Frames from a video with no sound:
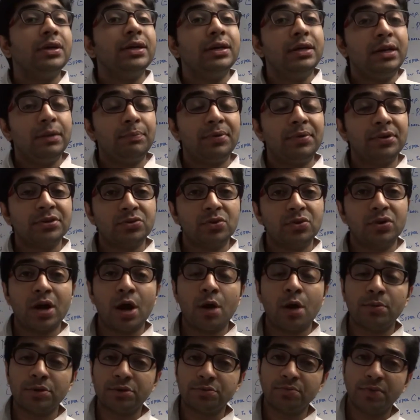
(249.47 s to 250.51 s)
it depends on
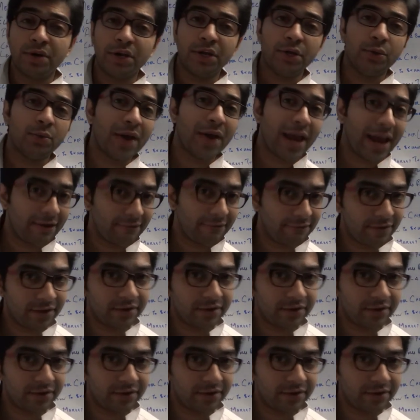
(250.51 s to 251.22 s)
how much money you have.